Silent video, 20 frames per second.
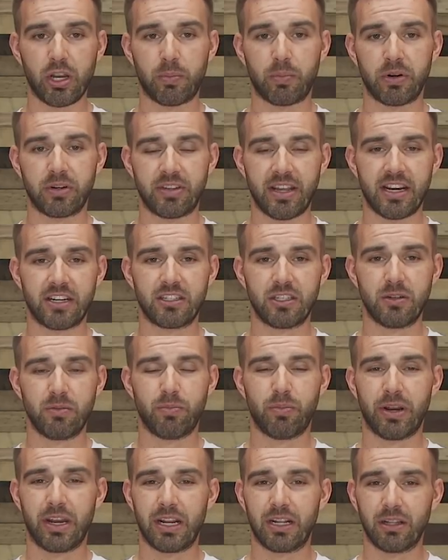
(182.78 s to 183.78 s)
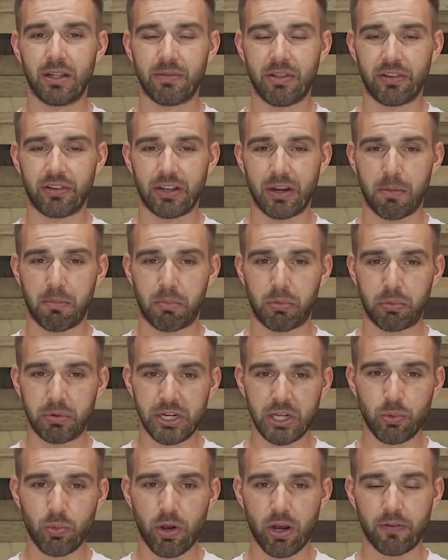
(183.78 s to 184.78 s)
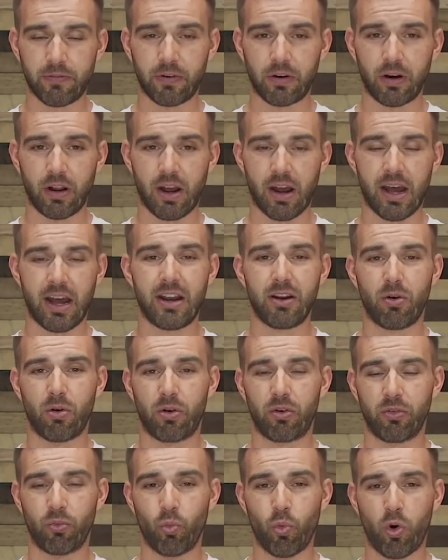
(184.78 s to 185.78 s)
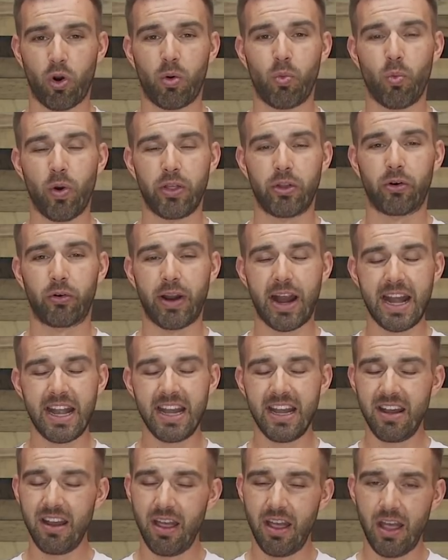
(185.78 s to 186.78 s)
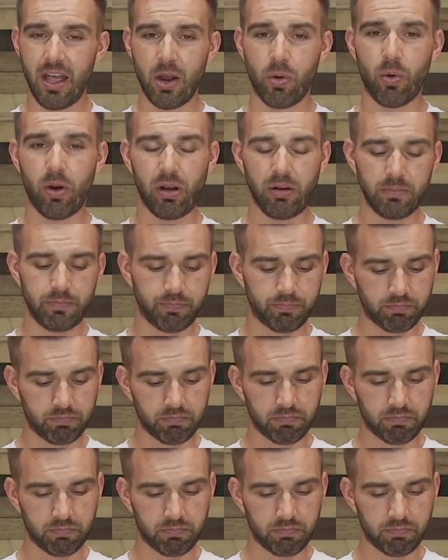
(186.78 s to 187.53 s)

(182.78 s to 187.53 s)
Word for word: good protection, but a glove that's going to breathe well for hot or warm weather riding, well,